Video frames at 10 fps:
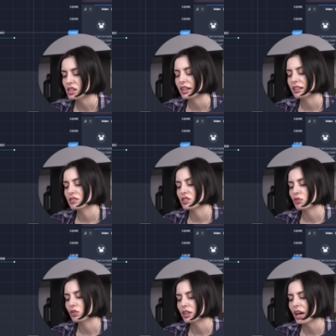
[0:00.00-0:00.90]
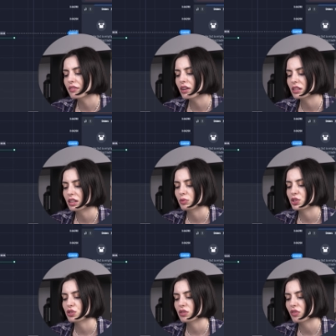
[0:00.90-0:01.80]
is like zero level and we're
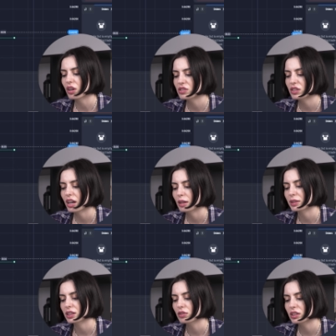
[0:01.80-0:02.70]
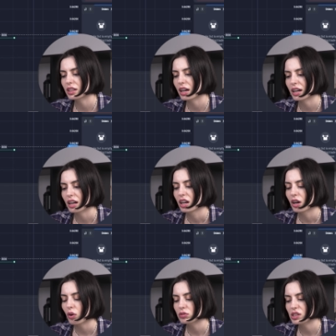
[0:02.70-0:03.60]
just crossing that, but look at that.
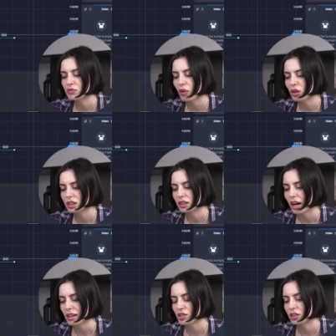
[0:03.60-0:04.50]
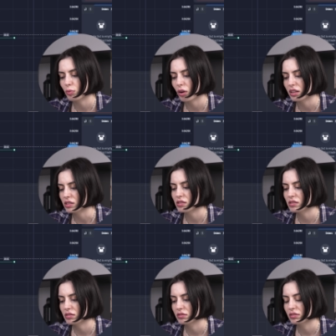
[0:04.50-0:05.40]
All this falling actually
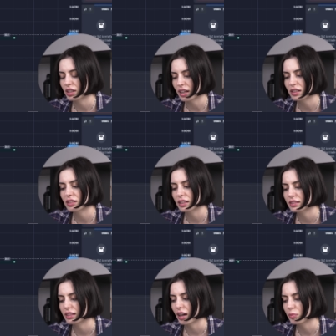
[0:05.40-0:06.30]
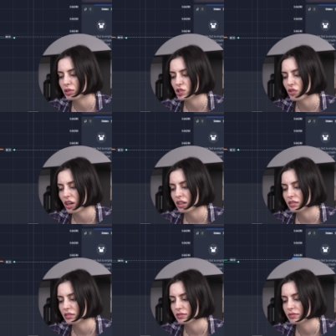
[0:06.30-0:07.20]
was kind of like the upward
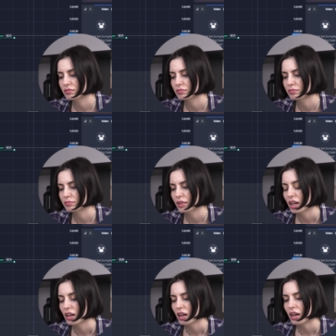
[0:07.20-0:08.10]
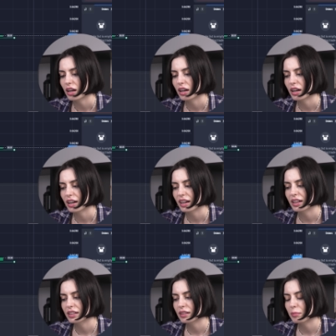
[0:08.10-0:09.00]
trend
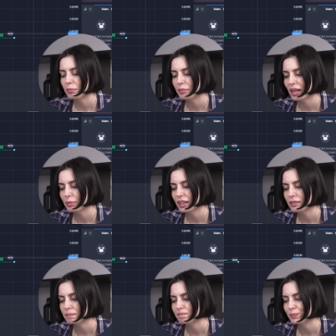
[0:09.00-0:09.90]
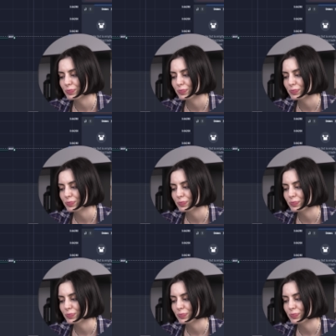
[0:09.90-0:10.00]
and maybe